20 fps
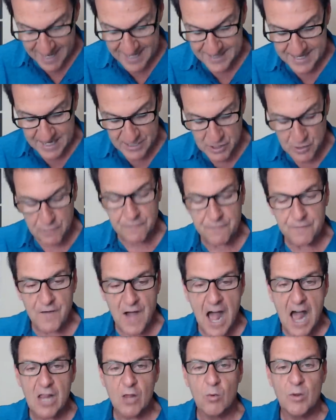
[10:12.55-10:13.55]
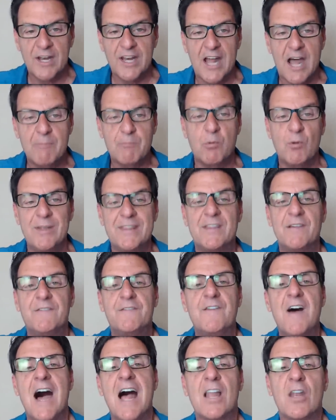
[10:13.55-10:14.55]
And then you follow it up with the
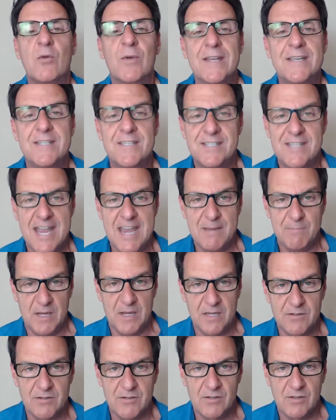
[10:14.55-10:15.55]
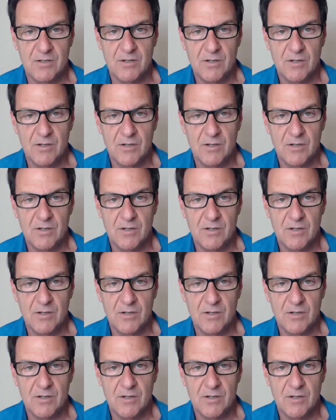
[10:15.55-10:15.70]
following statement